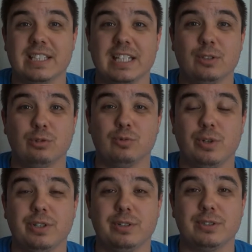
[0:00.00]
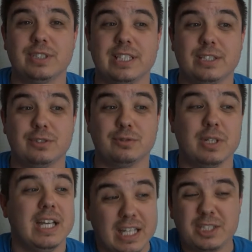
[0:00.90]
and it was one of those things.
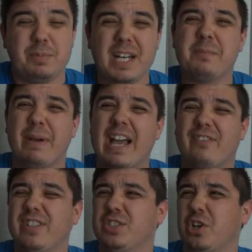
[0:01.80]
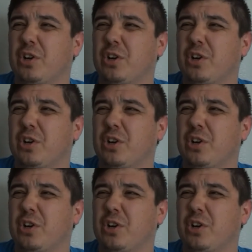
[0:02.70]
Spinning back fists